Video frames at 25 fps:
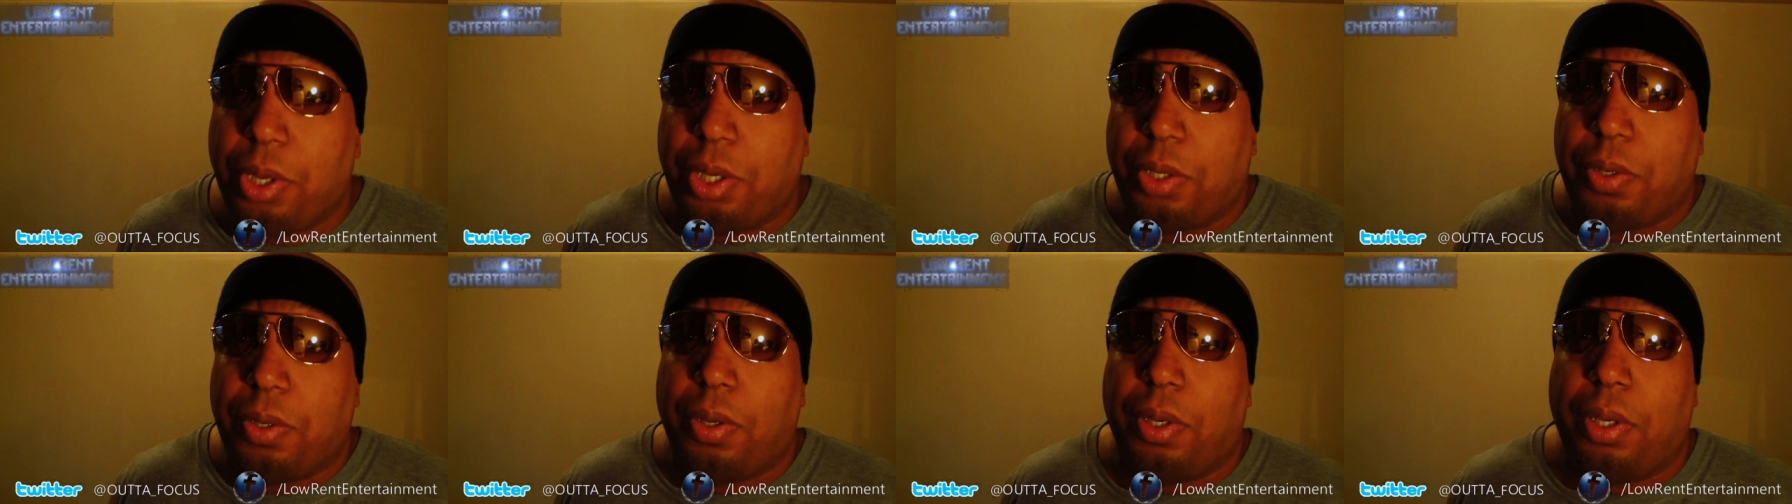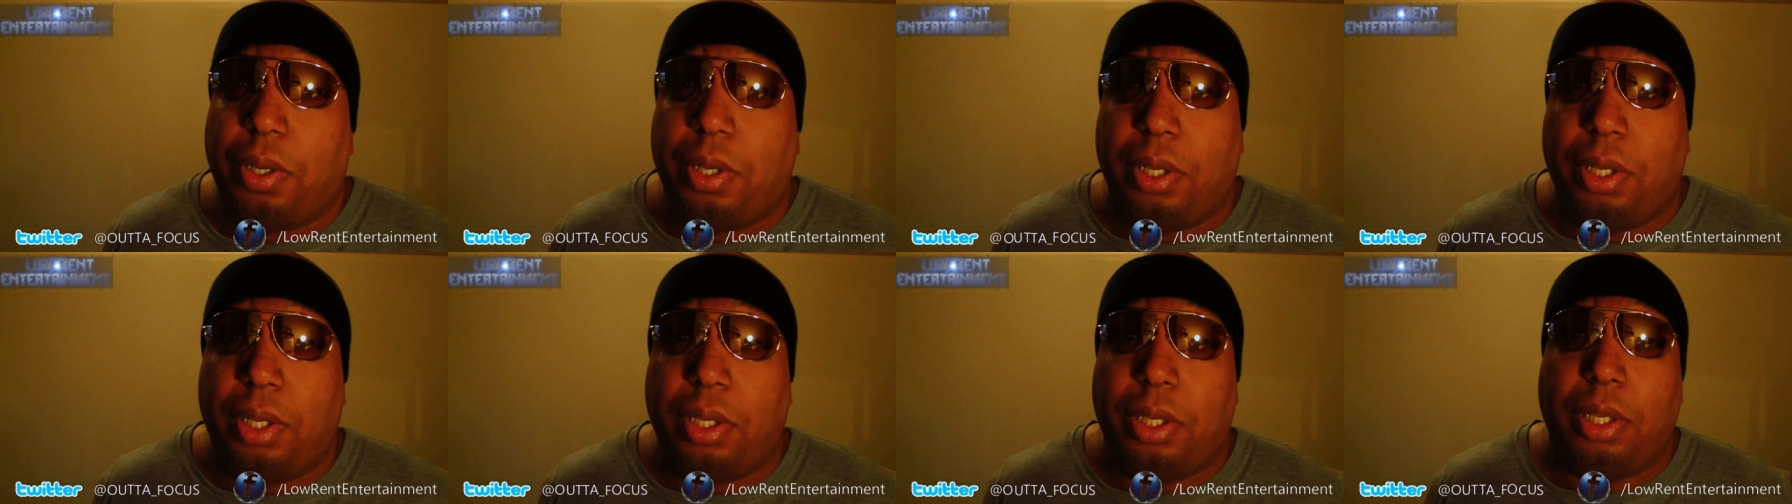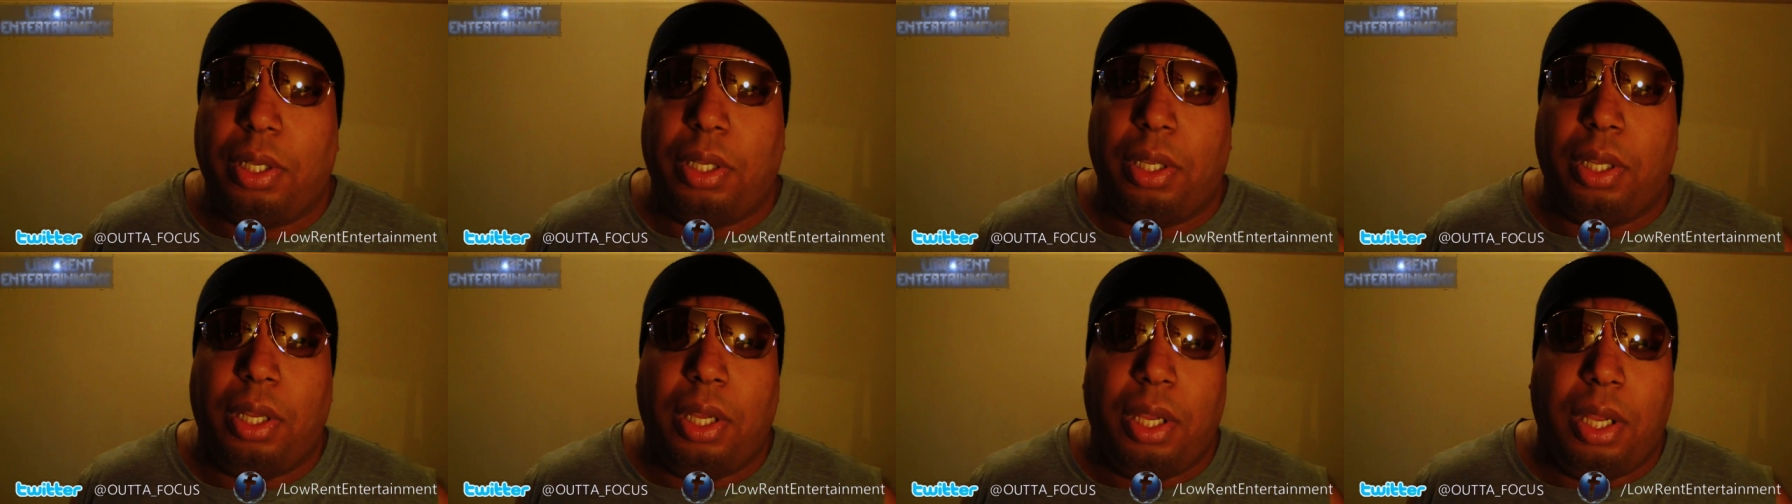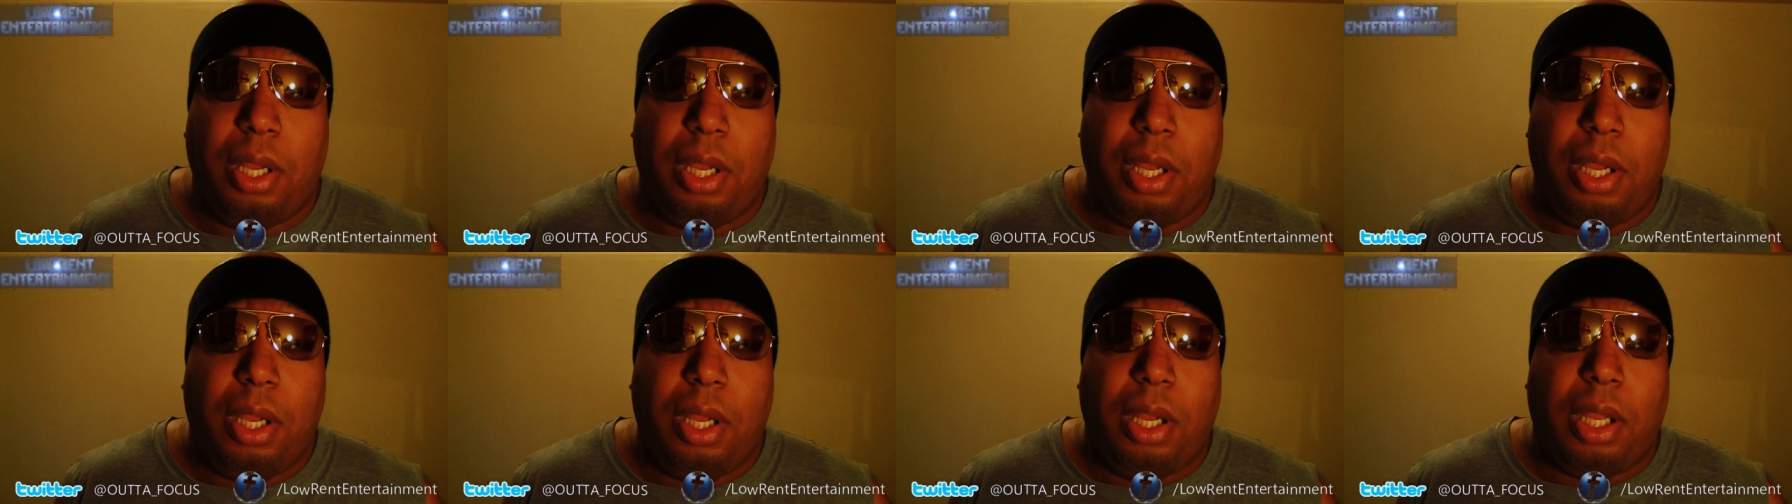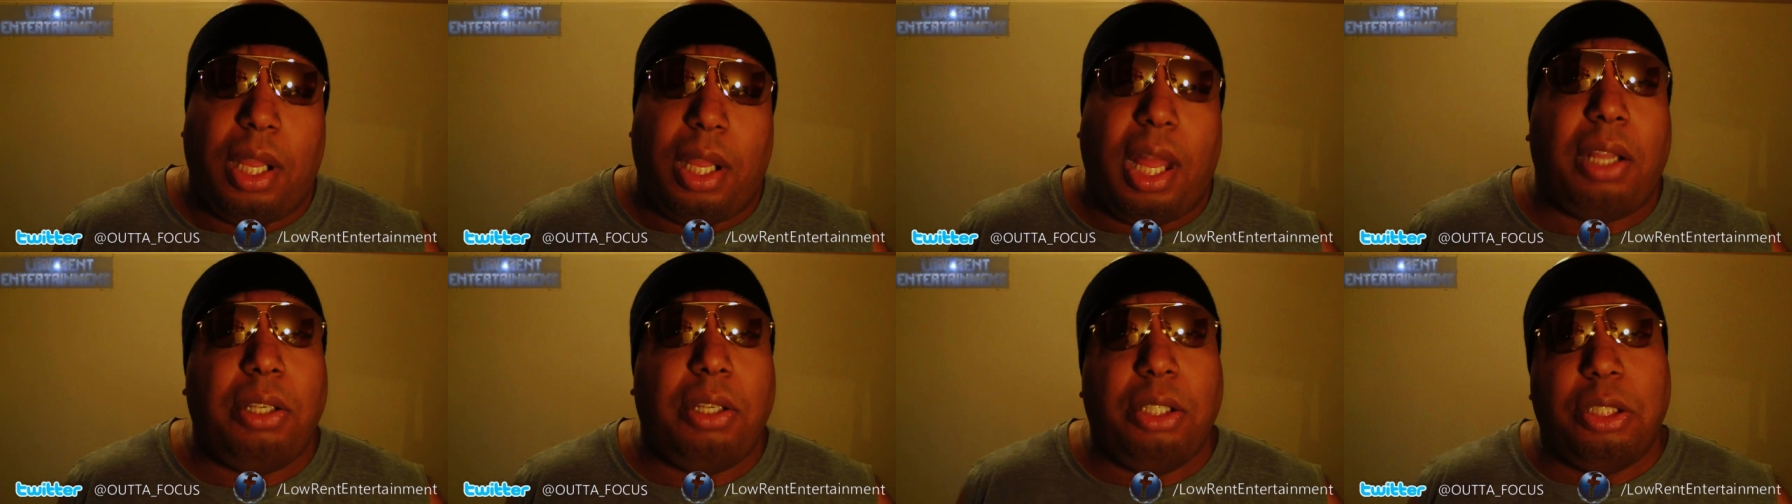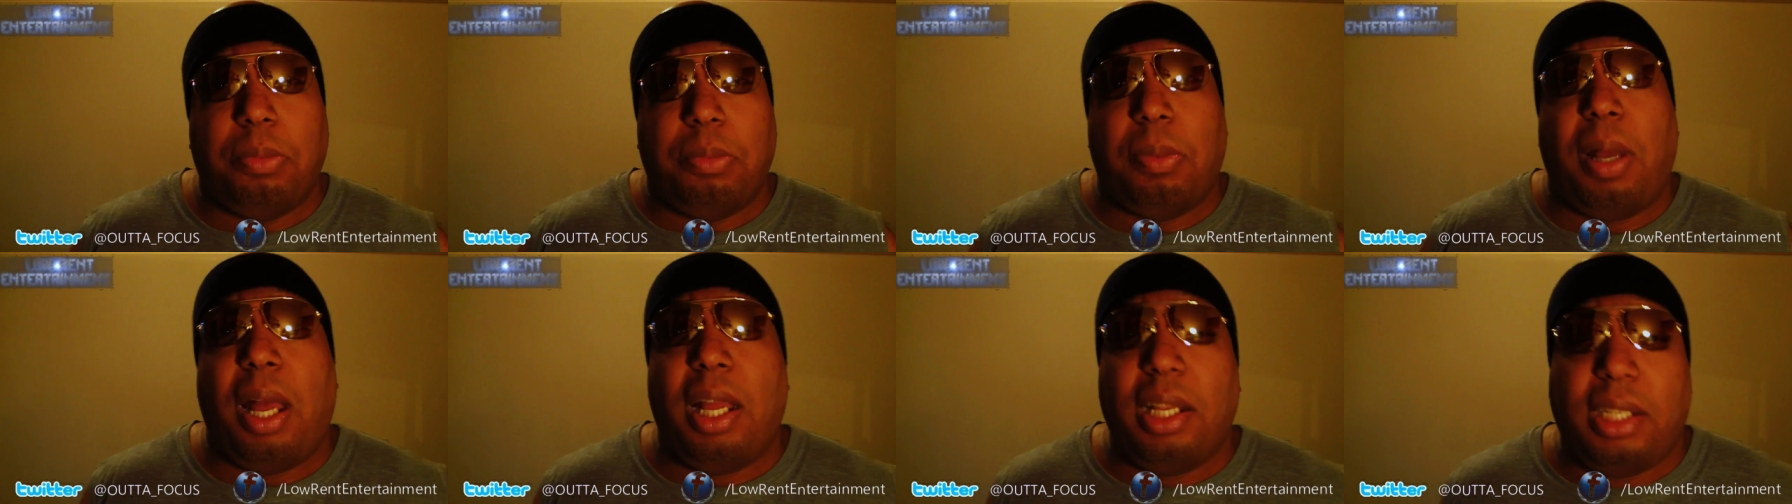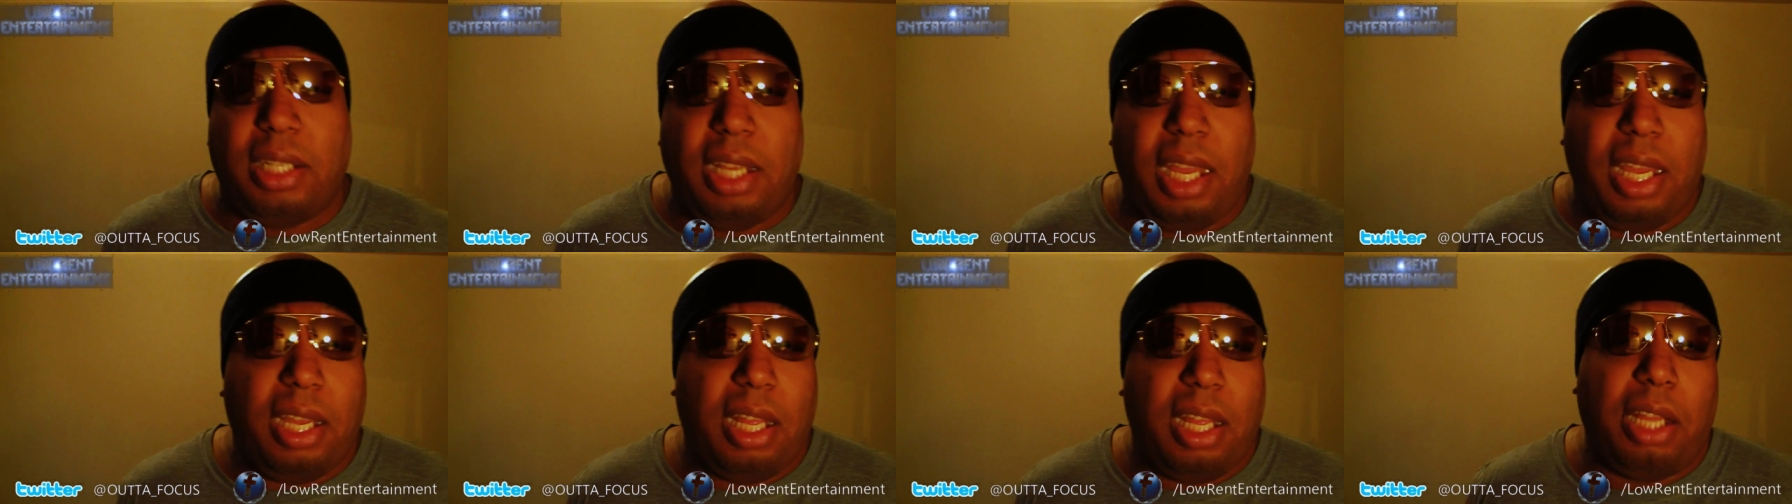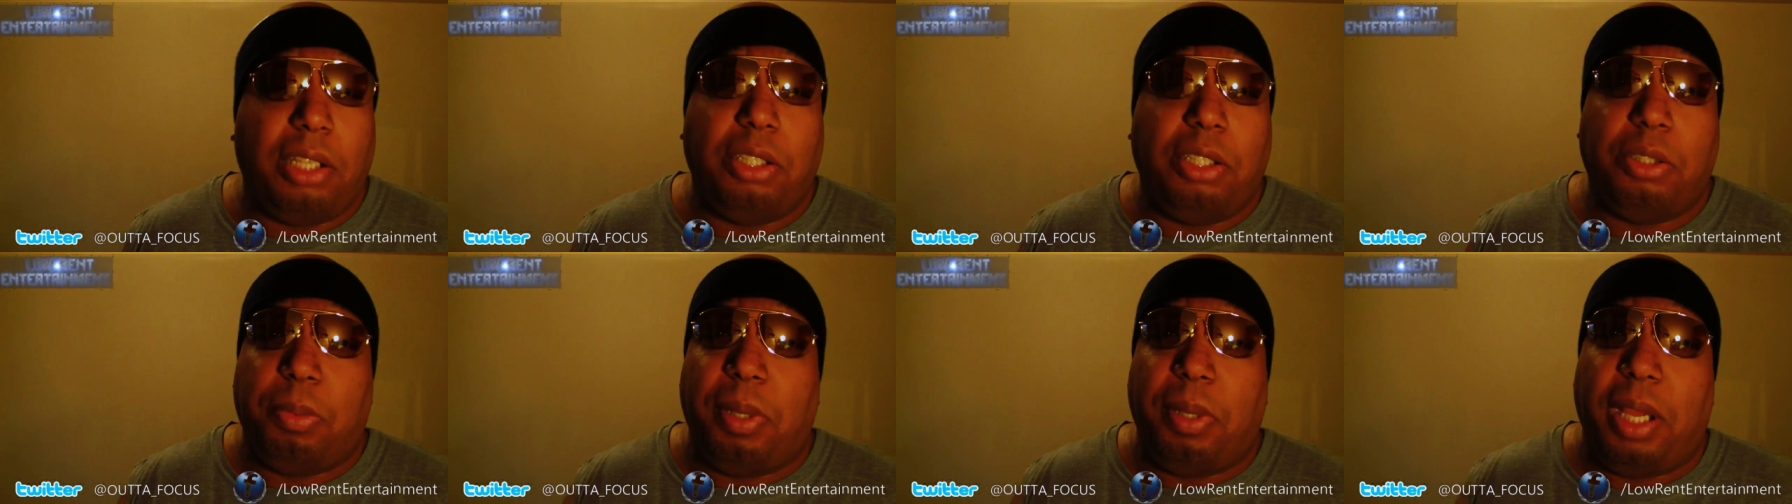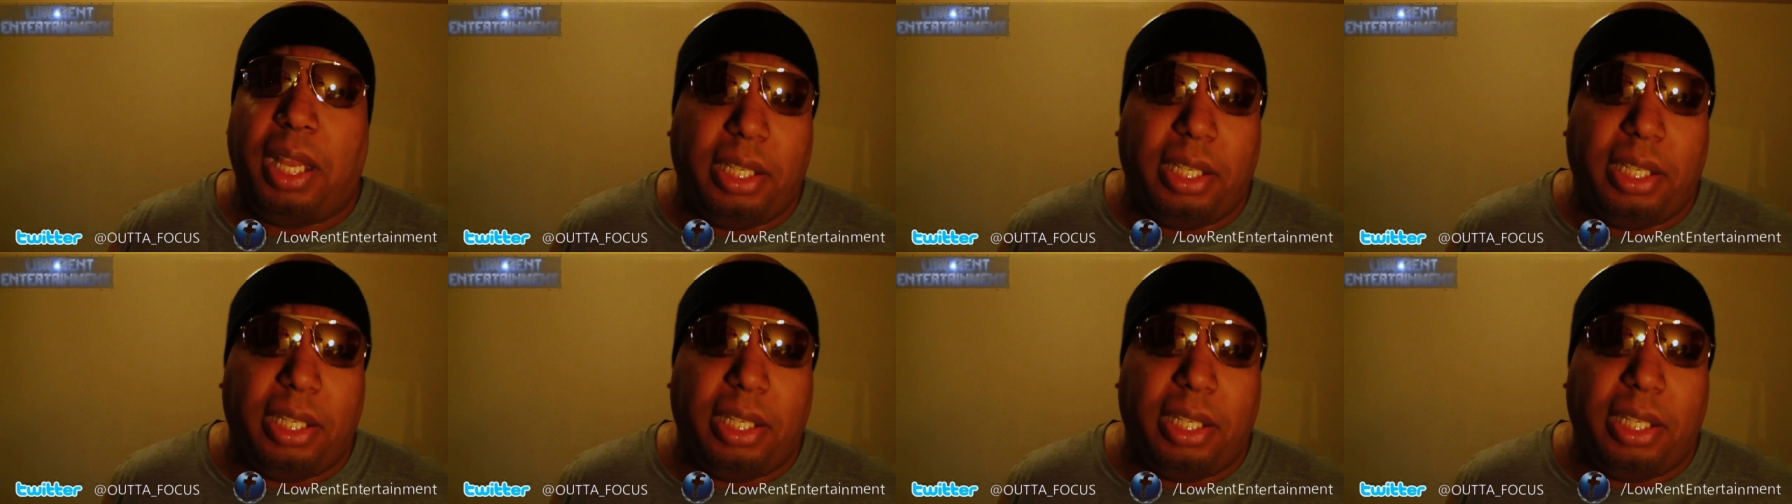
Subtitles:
you. I use myself as